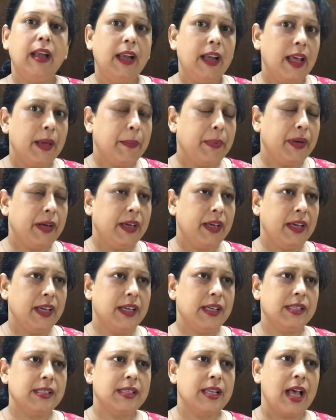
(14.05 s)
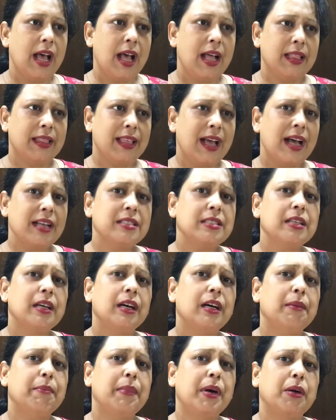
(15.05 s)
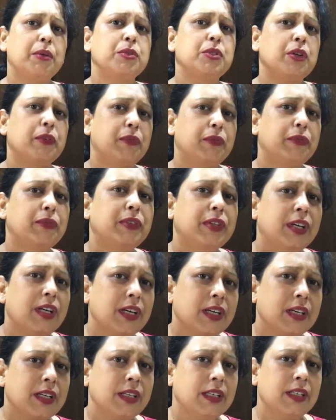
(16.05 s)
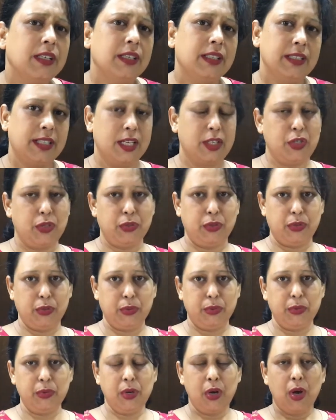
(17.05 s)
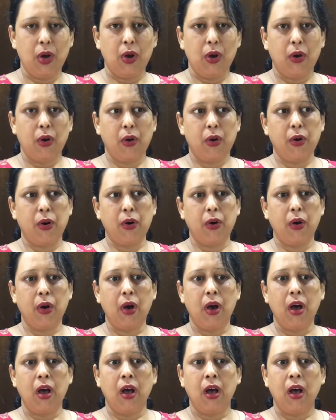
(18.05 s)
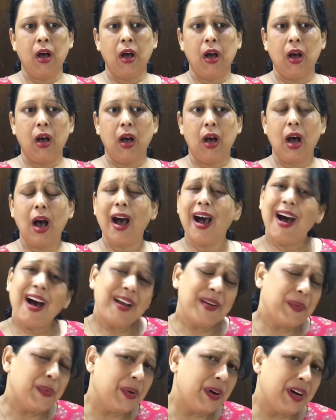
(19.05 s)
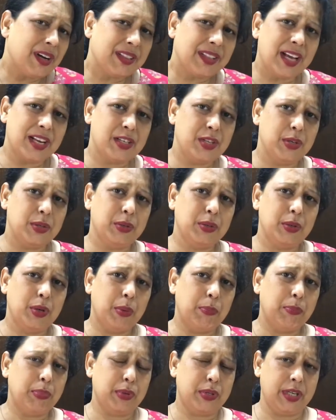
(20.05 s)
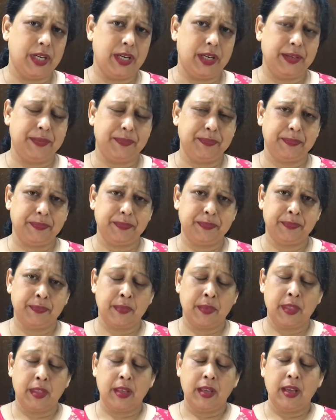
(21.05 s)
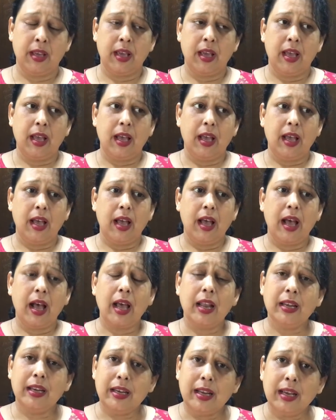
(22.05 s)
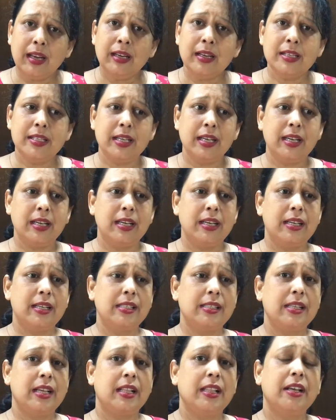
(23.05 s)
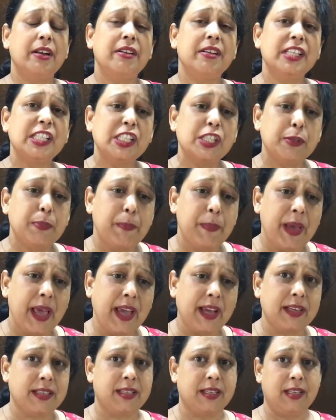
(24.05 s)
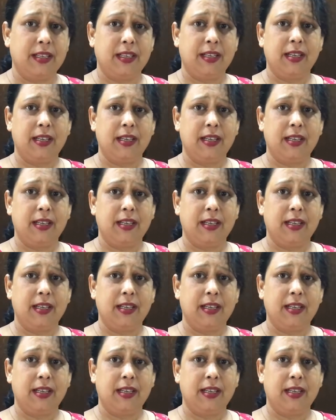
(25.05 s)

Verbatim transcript: Labor is that amount of work that you do or hard work that you put in. And dignity is the respect